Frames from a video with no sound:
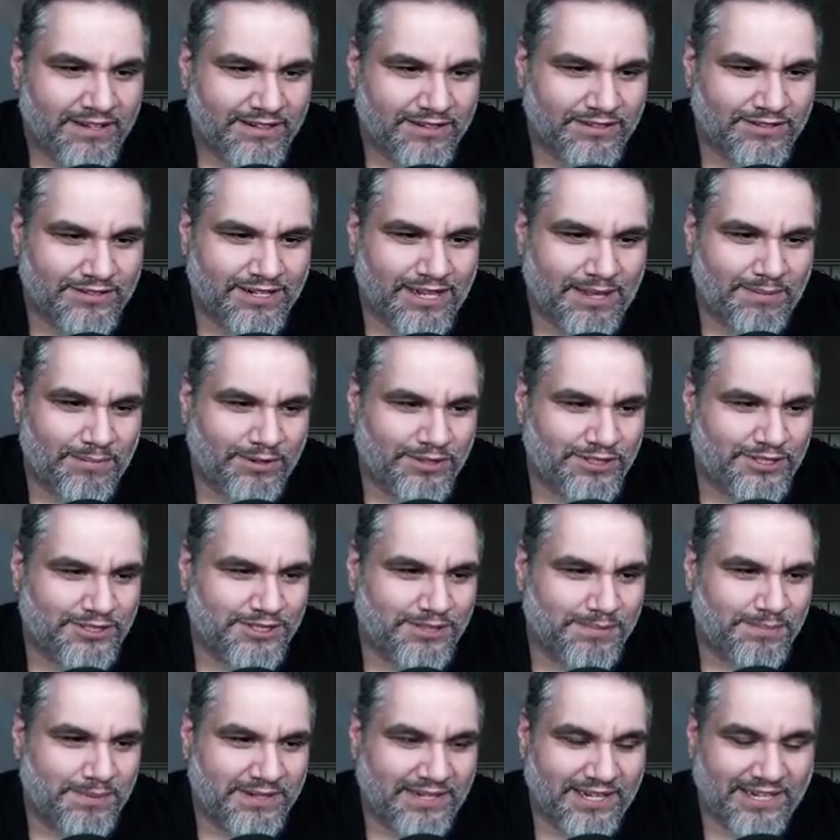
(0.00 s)
There's a lot more
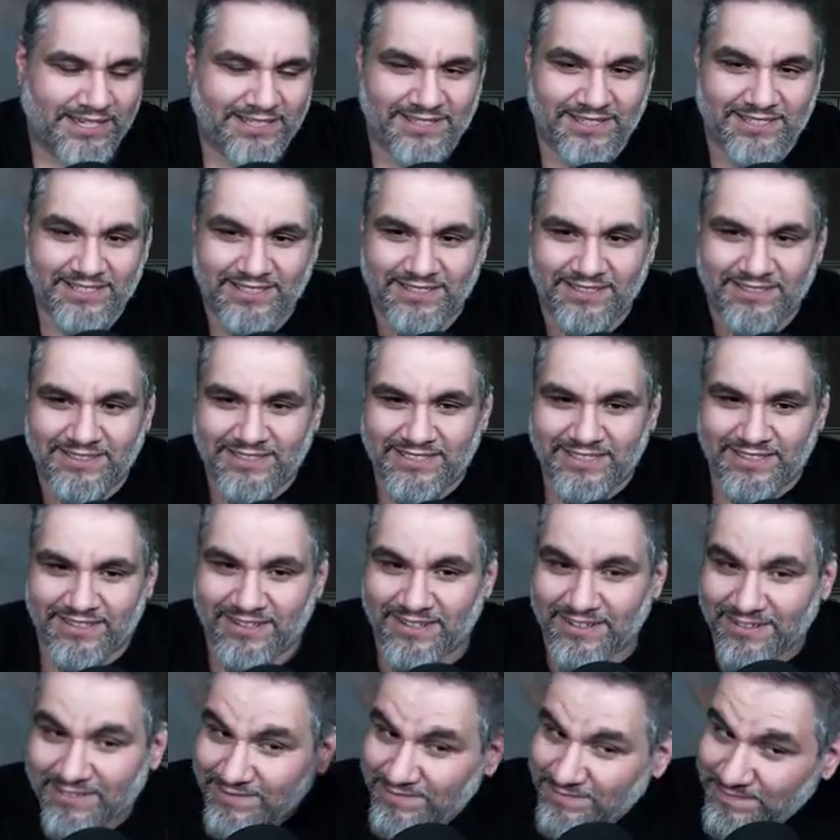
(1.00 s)
to it, but that's the
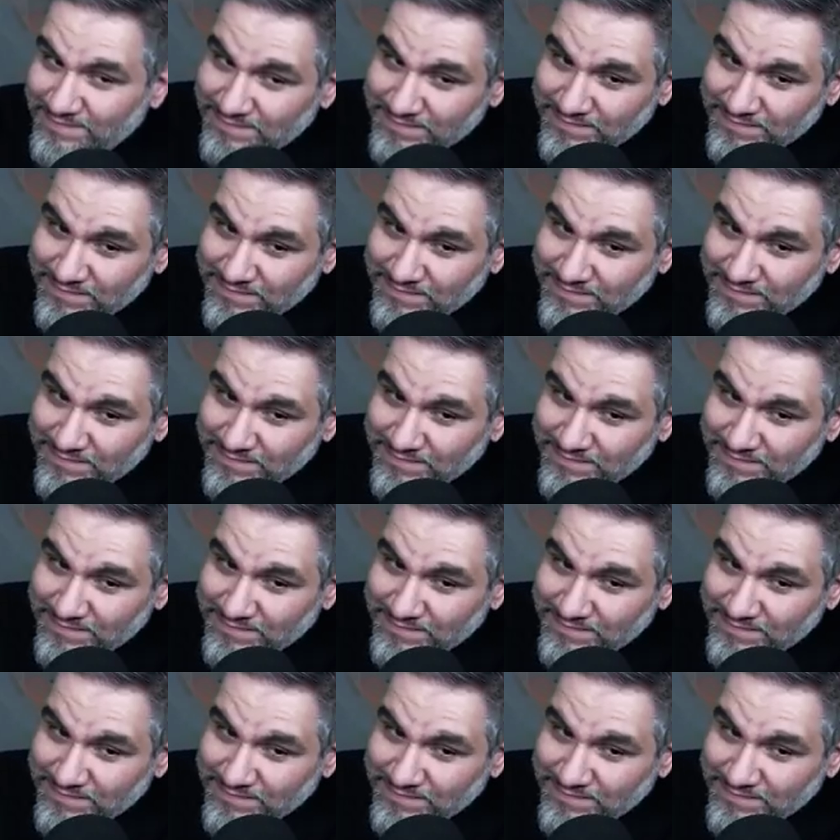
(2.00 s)
TLDR.